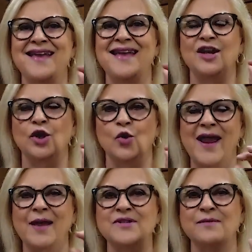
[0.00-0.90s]
in
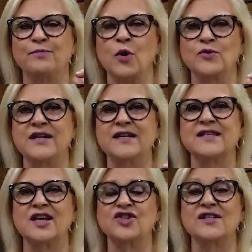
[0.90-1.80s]
grams of protein,
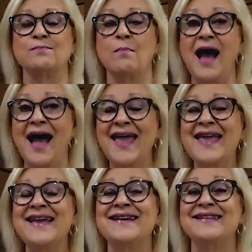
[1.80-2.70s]
such as
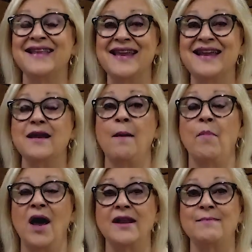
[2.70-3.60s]
my lean
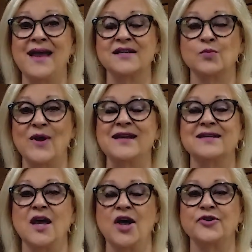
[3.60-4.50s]
body mass weight
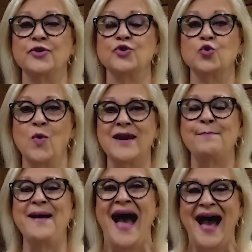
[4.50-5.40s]
is 120
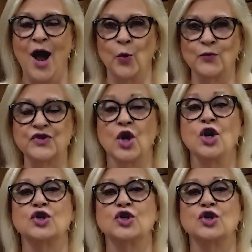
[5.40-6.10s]
pounds.